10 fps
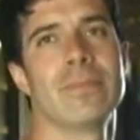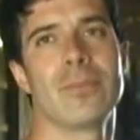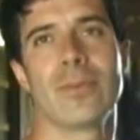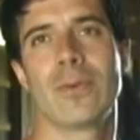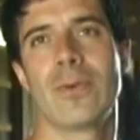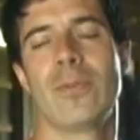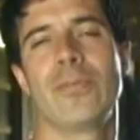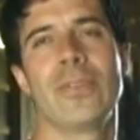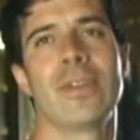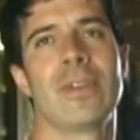So
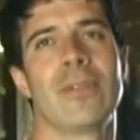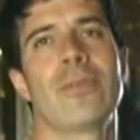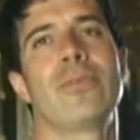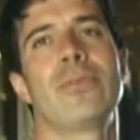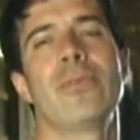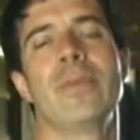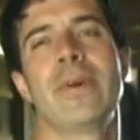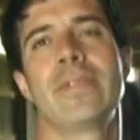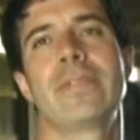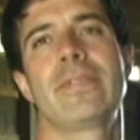hopefully in another 3
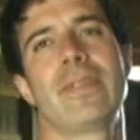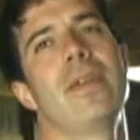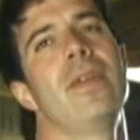months,